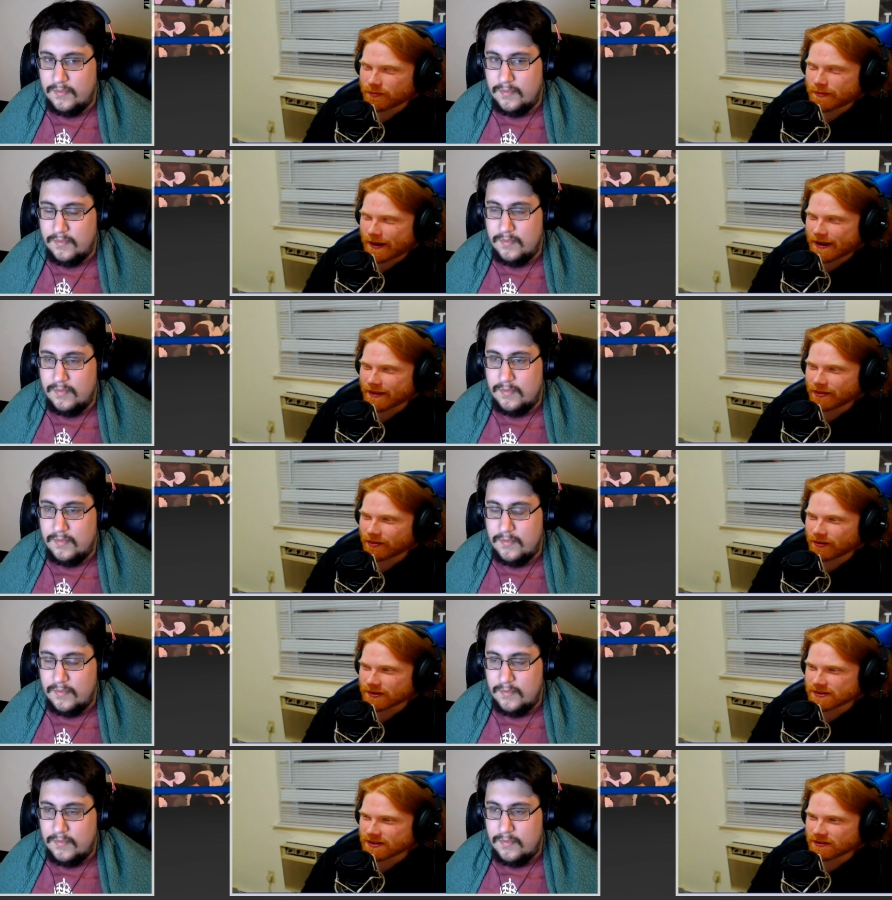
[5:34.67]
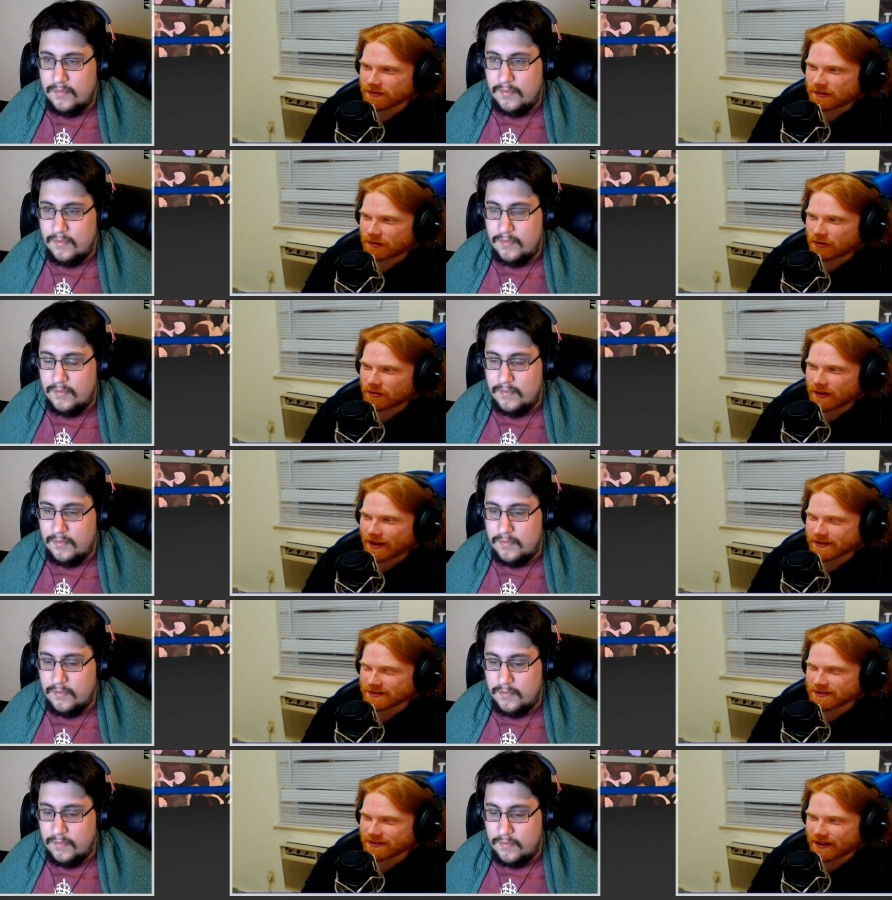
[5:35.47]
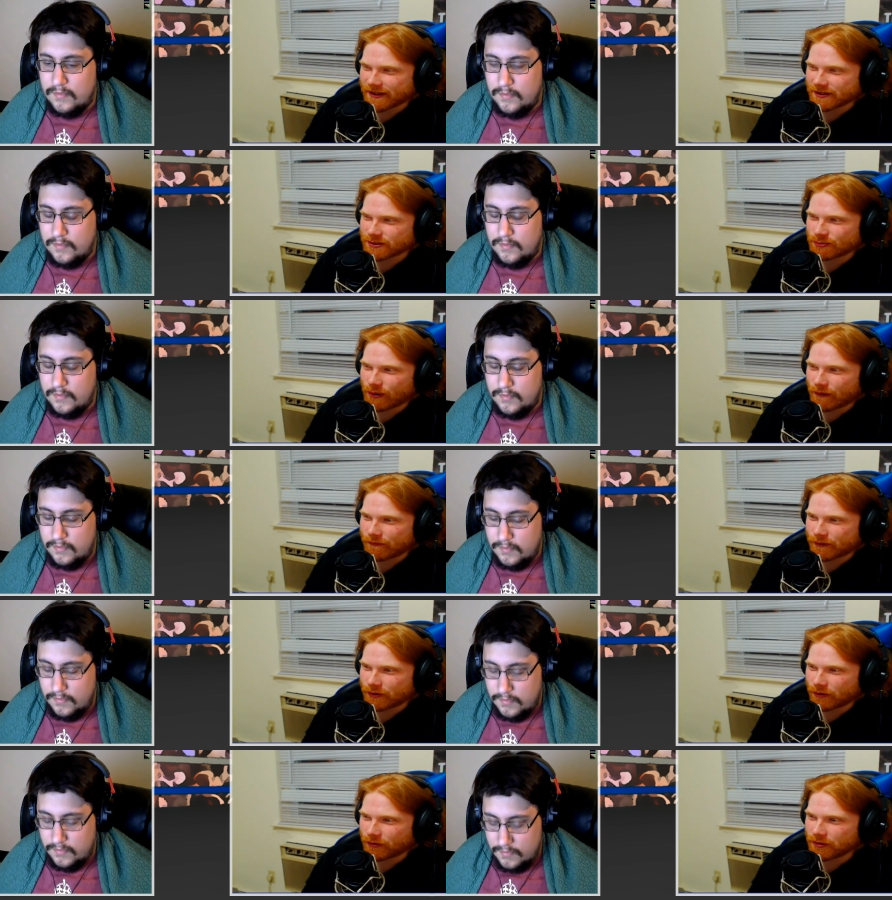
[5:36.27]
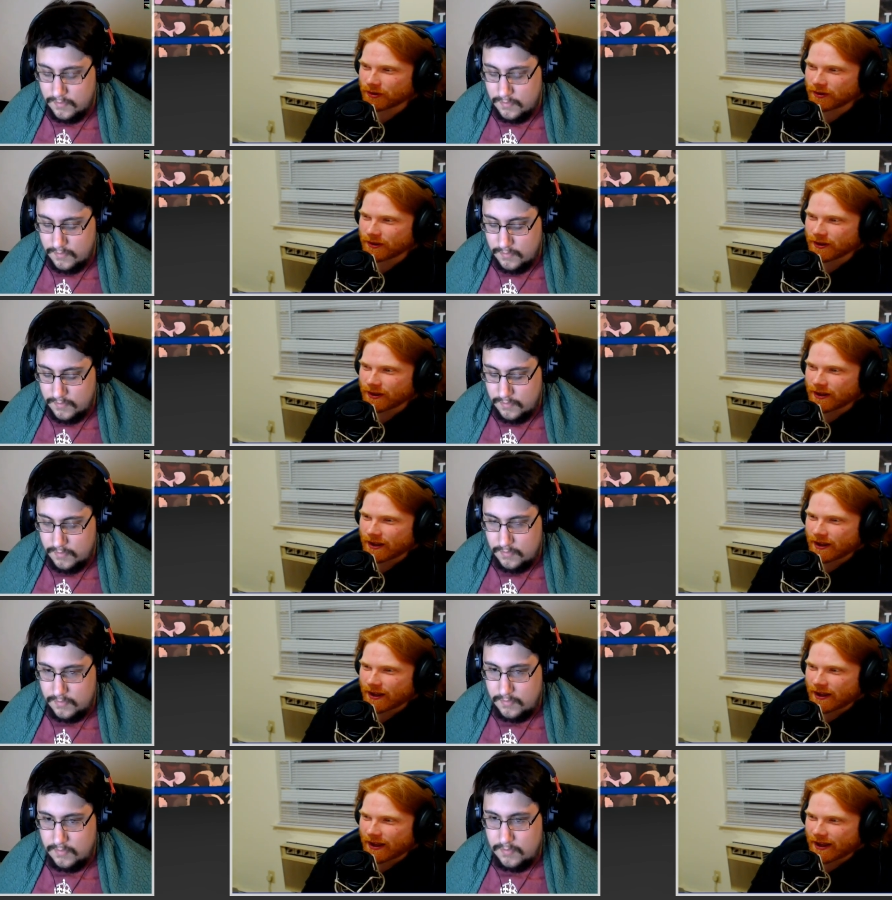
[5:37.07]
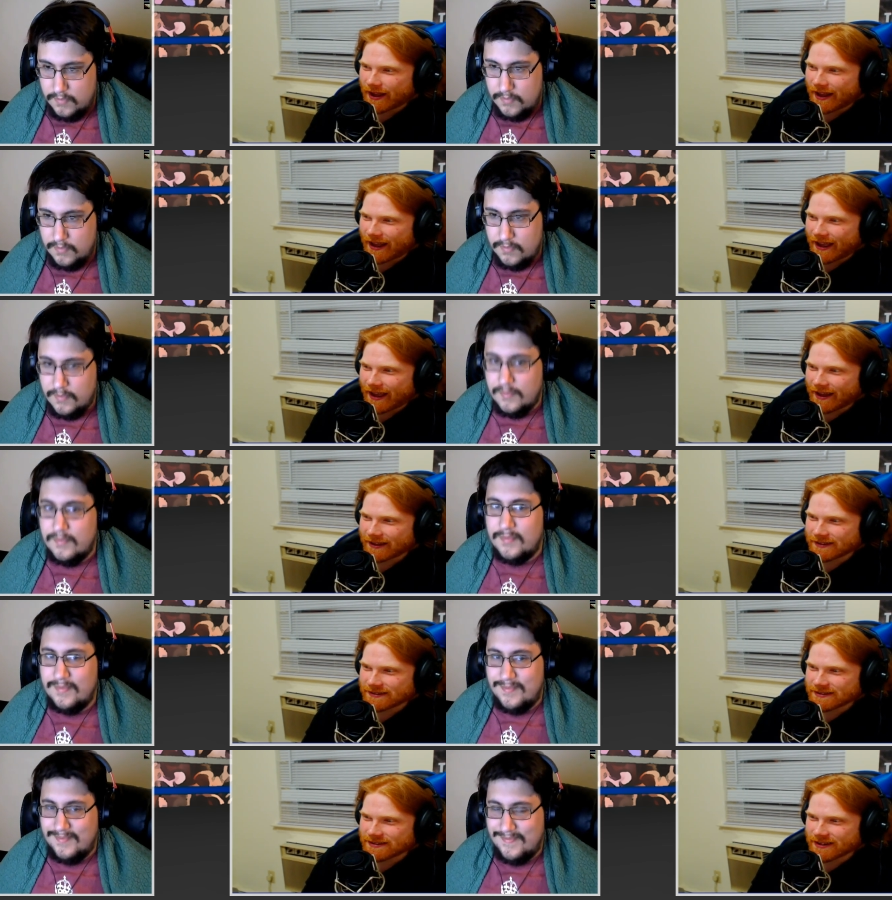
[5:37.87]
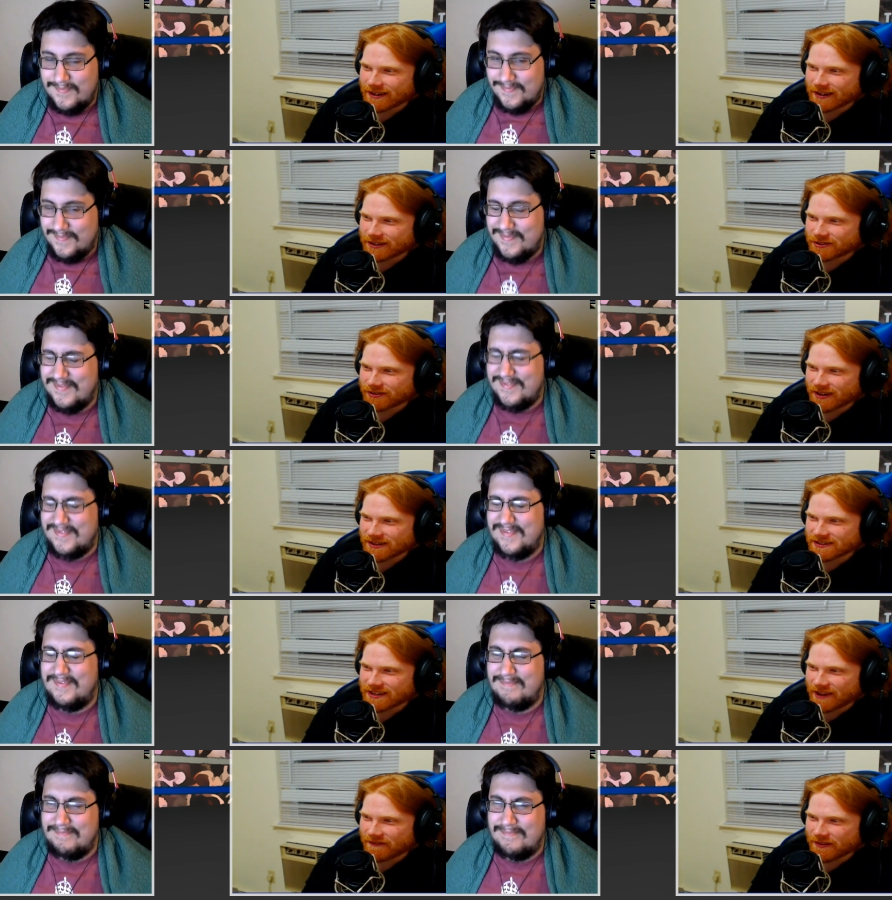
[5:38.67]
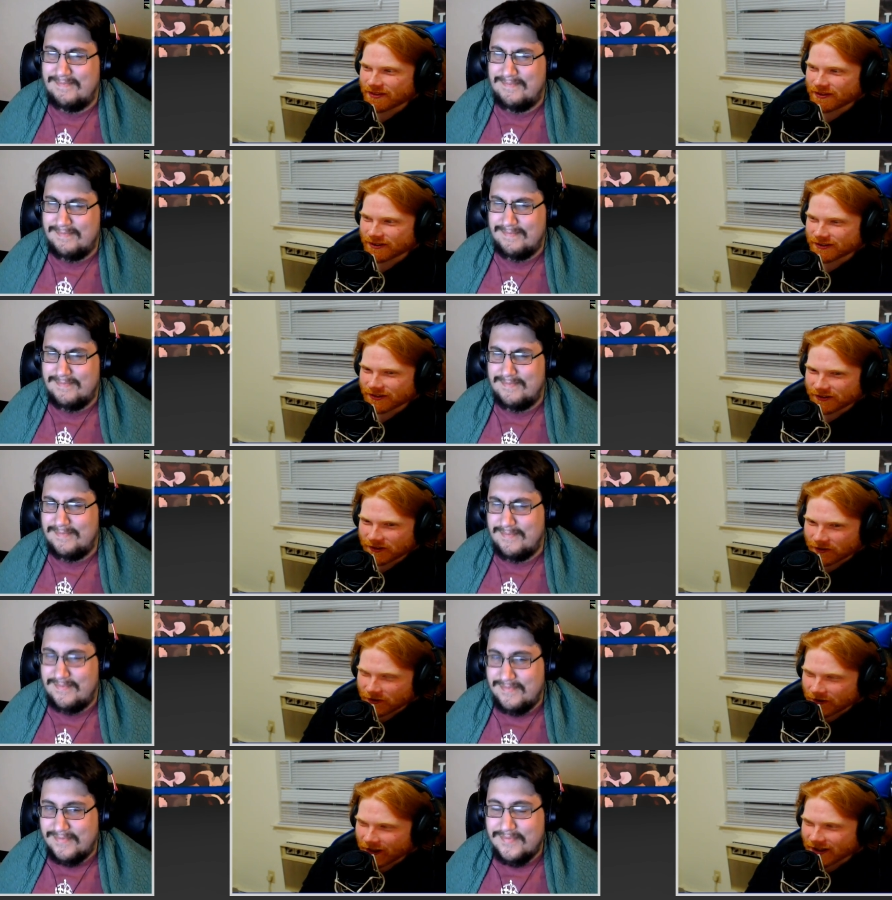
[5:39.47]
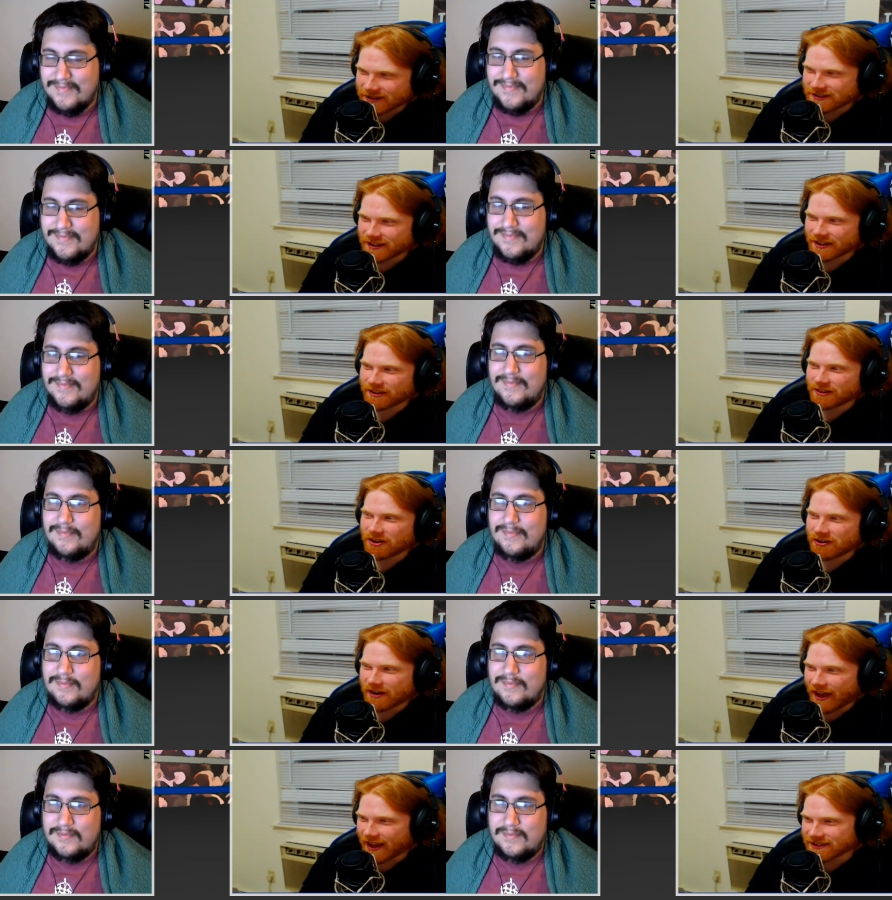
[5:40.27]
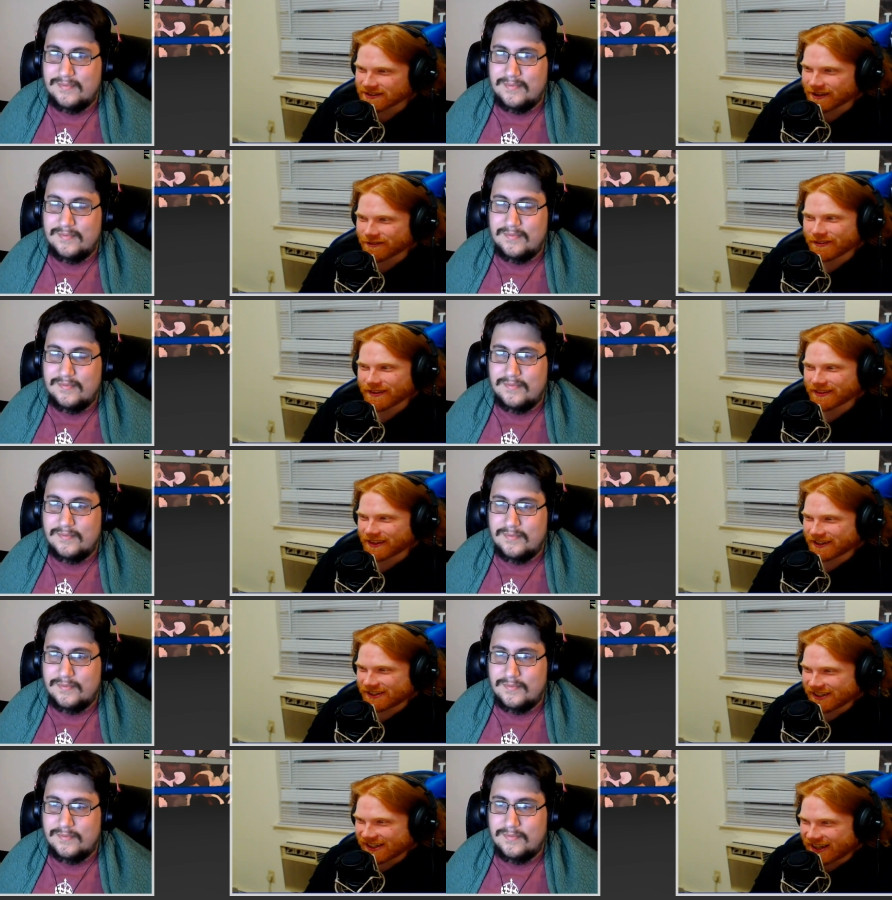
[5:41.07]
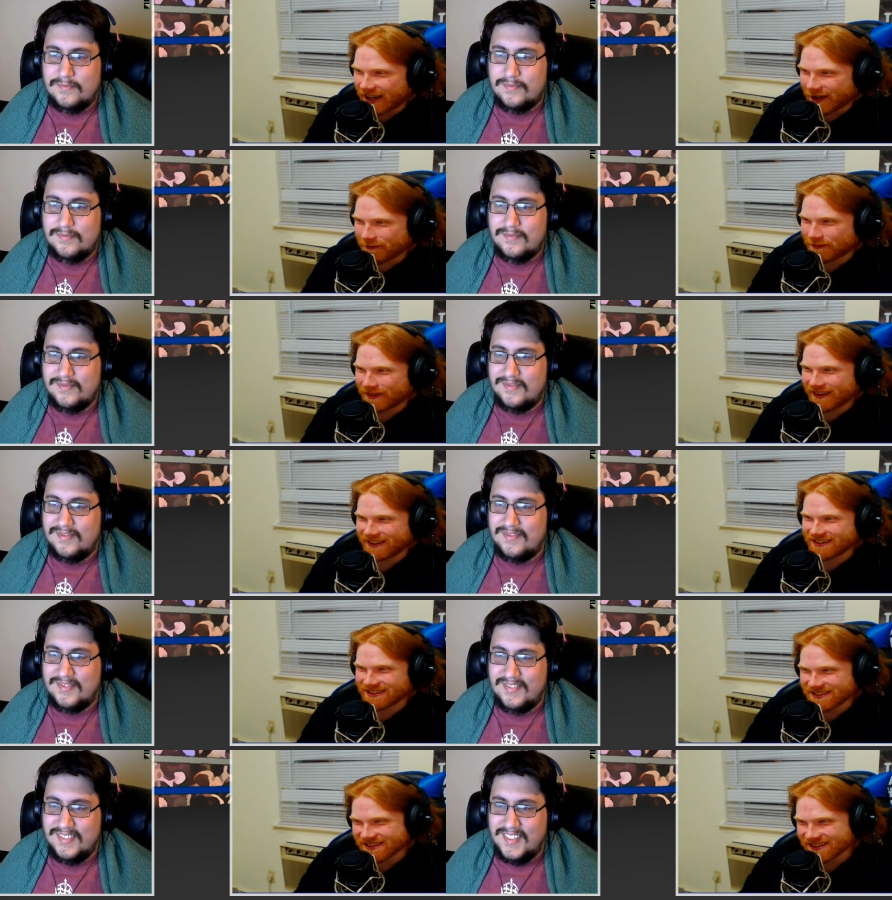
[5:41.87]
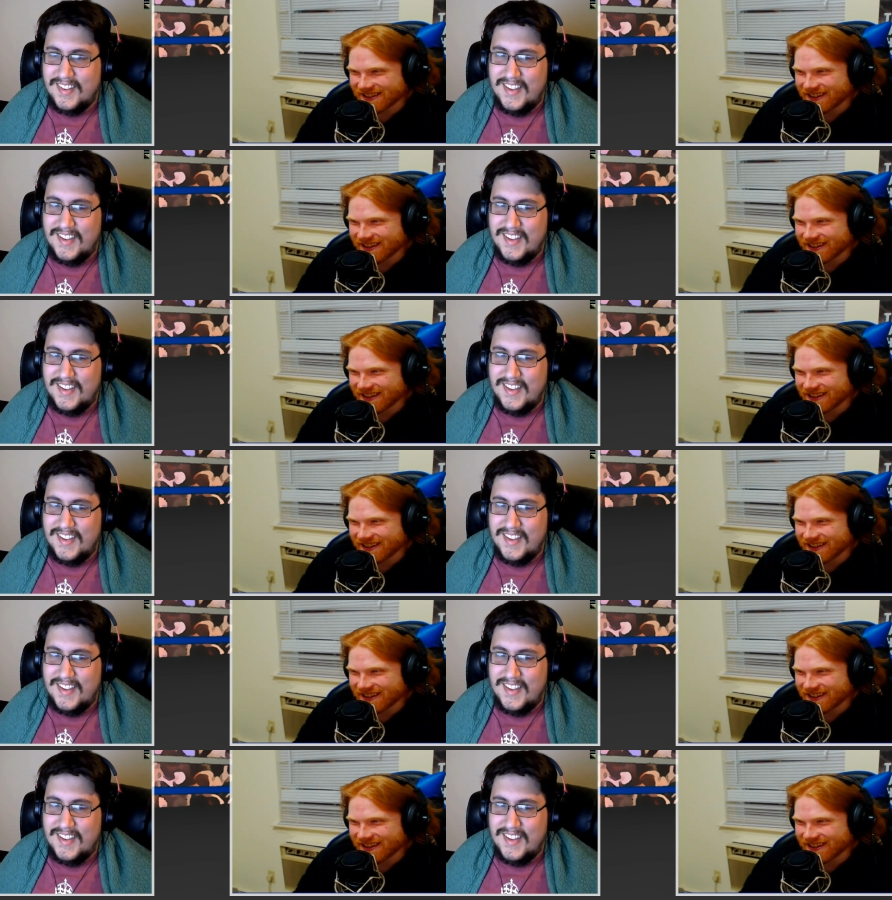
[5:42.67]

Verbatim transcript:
Speaker 1: Bate looked a little less like a twelve year old, and uh, Trent Seven looked a little less like a lard ass. I think they should keep these